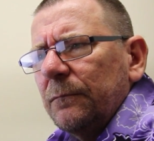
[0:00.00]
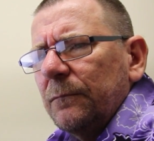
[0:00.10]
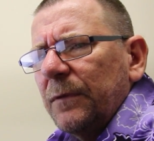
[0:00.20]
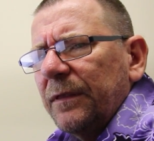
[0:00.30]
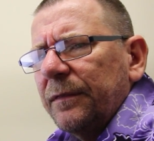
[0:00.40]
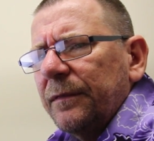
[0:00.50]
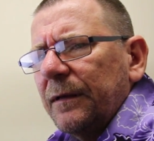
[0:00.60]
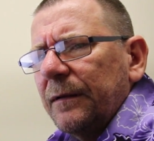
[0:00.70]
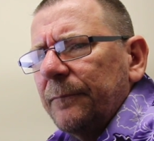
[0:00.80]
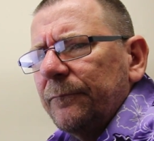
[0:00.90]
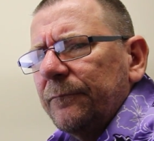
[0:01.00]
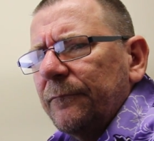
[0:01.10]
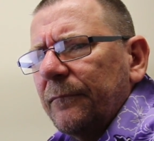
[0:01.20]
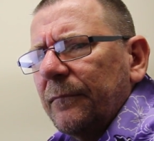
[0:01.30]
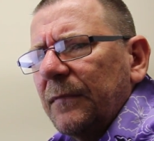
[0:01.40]
with
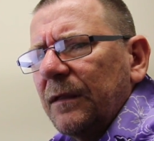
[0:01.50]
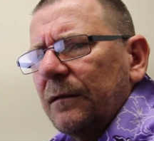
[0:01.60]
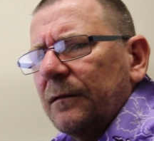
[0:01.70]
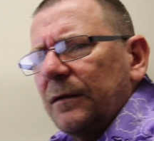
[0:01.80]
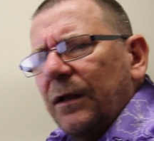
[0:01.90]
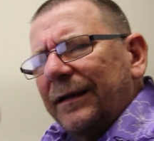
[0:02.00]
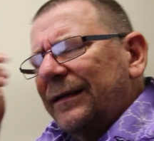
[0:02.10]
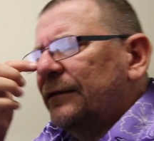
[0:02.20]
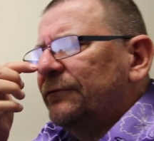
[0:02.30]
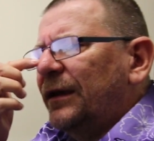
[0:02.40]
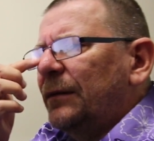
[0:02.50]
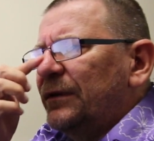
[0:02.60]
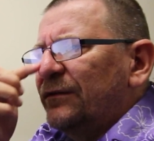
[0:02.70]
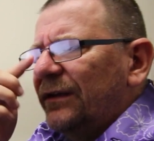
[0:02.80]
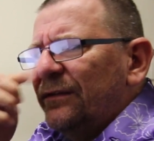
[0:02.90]
like
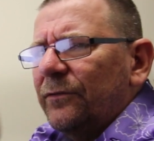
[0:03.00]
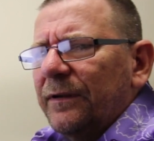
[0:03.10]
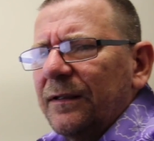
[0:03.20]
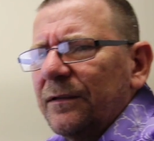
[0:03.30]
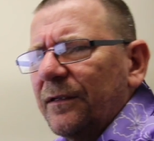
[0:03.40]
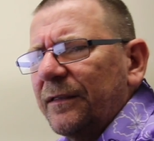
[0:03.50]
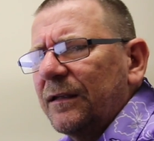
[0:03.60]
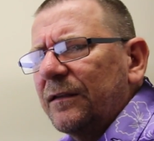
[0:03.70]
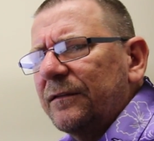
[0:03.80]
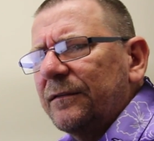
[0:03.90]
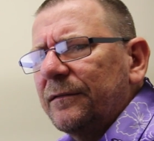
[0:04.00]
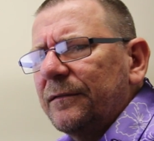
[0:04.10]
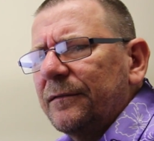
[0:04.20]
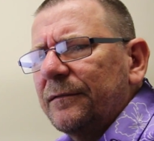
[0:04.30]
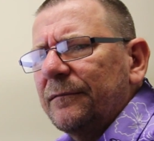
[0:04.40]
family events or anything, because I think
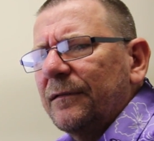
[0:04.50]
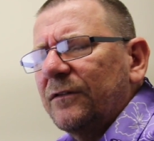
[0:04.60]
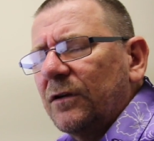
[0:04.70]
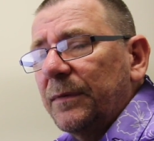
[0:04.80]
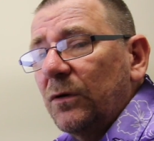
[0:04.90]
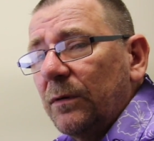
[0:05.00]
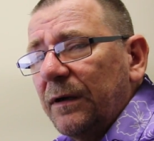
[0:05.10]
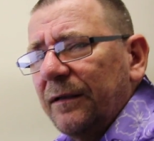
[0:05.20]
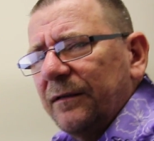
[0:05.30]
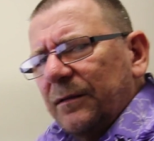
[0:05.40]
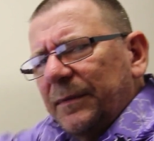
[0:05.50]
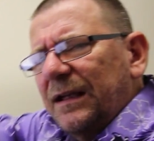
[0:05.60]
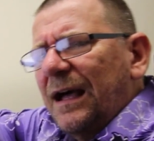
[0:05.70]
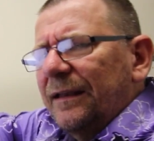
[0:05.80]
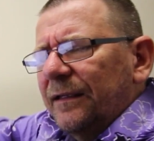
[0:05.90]
it's going to be
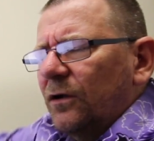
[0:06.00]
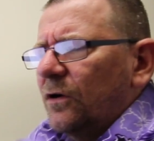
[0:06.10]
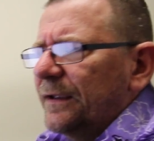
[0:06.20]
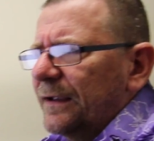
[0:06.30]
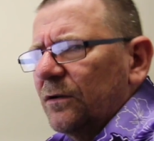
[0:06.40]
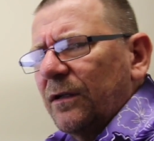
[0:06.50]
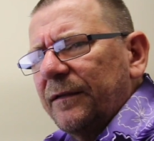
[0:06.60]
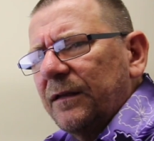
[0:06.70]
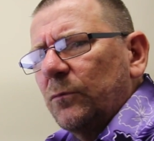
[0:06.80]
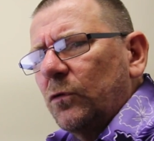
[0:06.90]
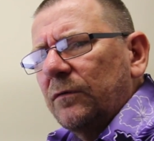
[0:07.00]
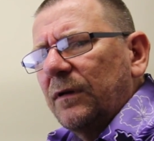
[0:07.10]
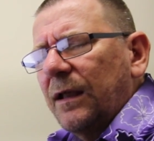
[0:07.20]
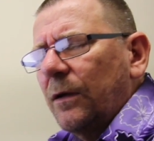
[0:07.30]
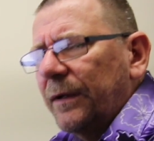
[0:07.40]
hard to get high angle. I think it's more of
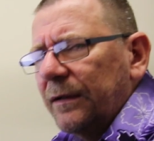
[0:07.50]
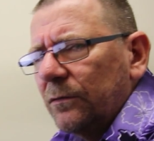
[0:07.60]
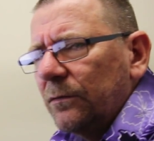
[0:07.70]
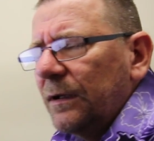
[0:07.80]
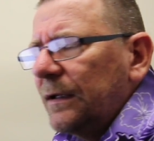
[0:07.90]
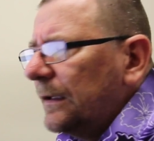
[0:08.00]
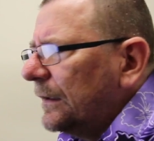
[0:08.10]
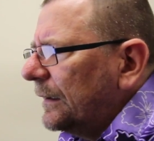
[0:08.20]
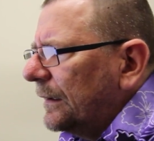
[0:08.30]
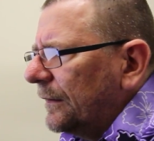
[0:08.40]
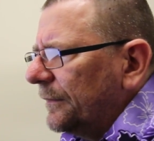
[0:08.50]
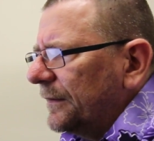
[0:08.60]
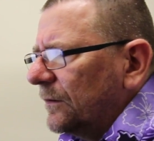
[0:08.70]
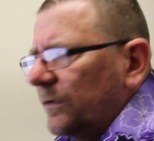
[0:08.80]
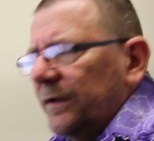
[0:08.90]
a low angle
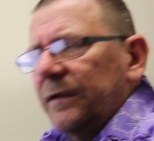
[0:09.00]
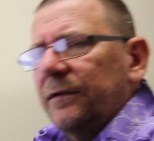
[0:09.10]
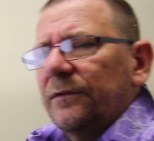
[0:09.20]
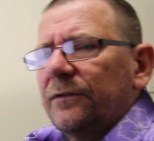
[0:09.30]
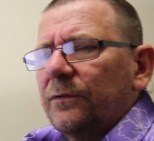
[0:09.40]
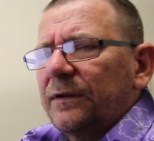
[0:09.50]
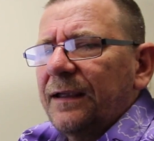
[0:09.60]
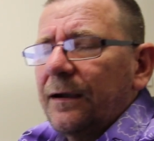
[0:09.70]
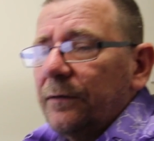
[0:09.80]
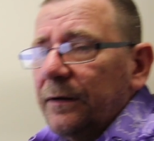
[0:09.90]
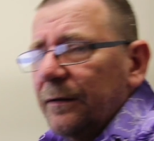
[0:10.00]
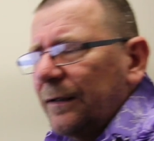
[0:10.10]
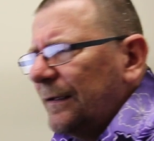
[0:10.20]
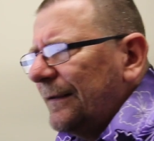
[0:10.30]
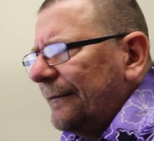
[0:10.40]
thing where you could just sort of carry it.
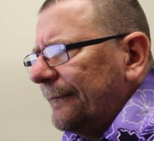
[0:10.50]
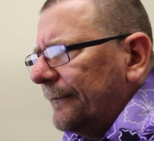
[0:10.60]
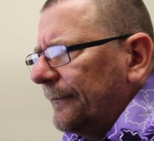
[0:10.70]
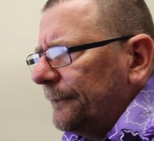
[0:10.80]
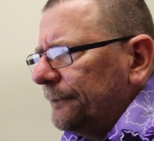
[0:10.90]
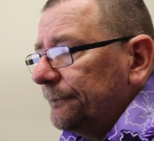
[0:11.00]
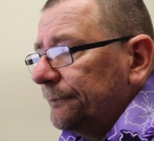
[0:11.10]
So